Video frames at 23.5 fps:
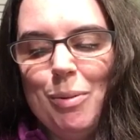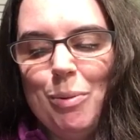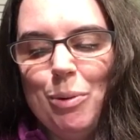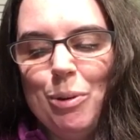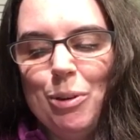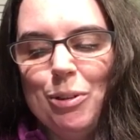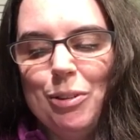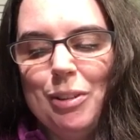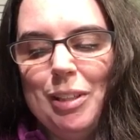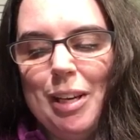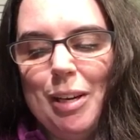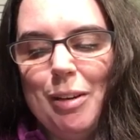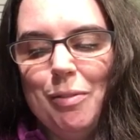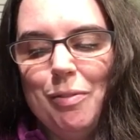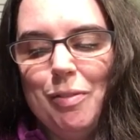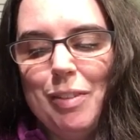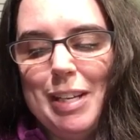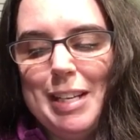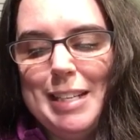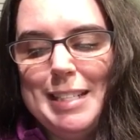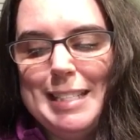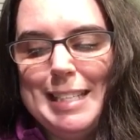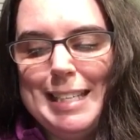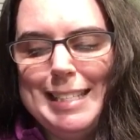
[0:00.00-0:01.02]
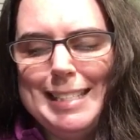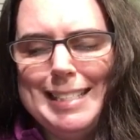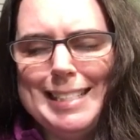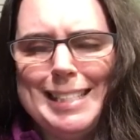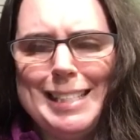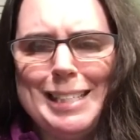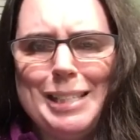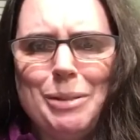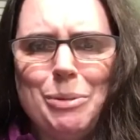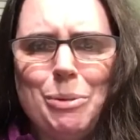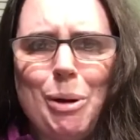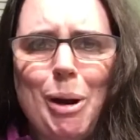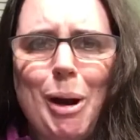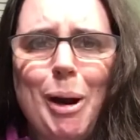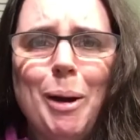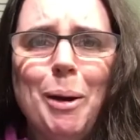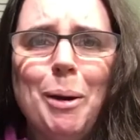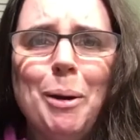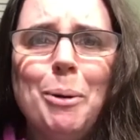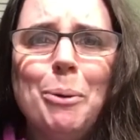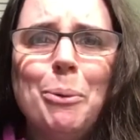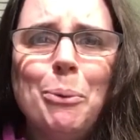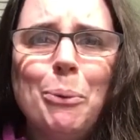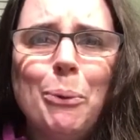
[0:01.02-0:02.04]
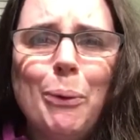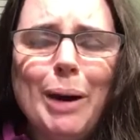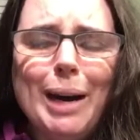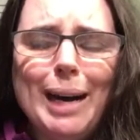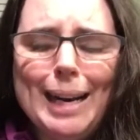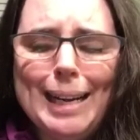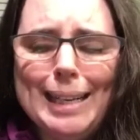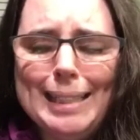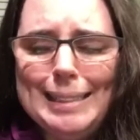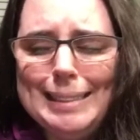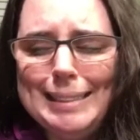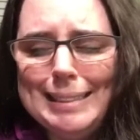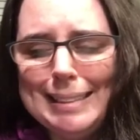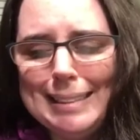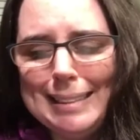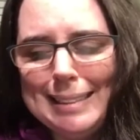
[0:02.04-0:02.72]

world how fantastic you are? What?